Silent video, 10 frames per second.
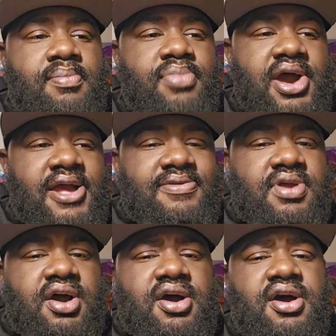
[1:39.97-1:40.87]
But
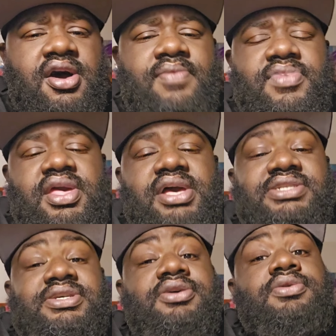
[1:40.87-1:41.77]
uh,
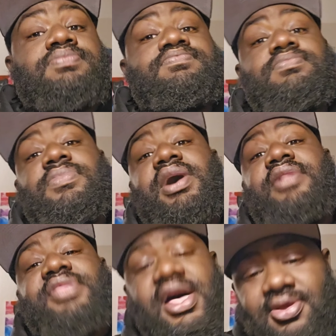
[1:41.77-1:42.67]
that's a
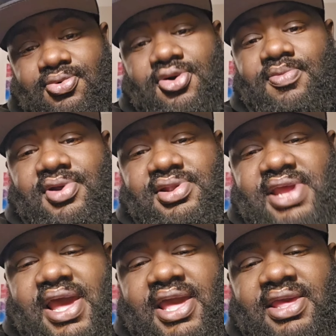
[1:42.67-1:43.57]
another rumor
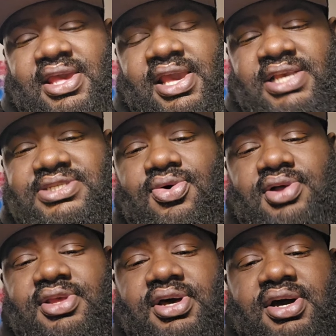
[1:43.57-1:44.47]
that he's
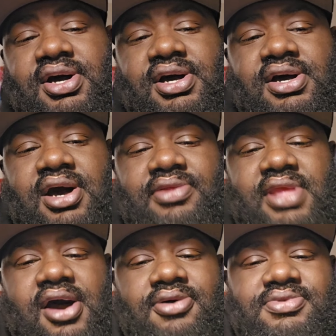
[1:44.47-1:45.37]
going to uh,
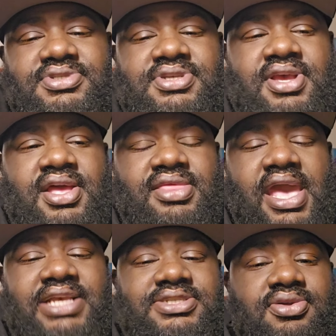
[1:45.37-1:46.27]
announce
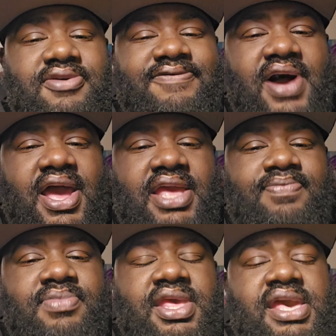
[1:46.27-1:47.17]
that he's going to fight
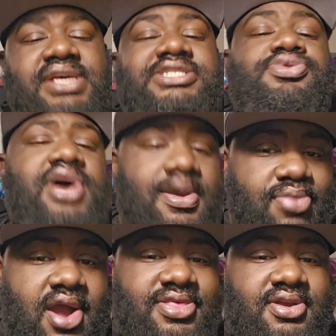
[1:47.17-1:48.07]
his twin
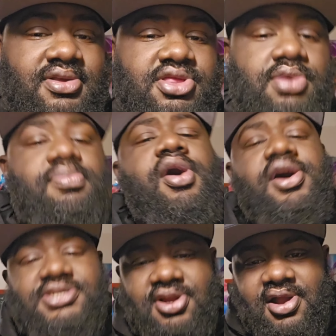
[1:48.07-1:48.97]
brother
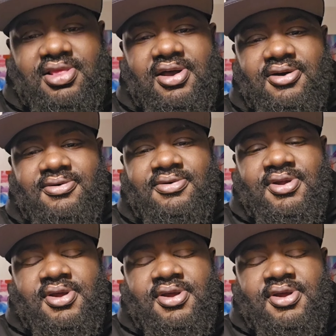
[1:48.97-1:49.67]
Jermall Charlo,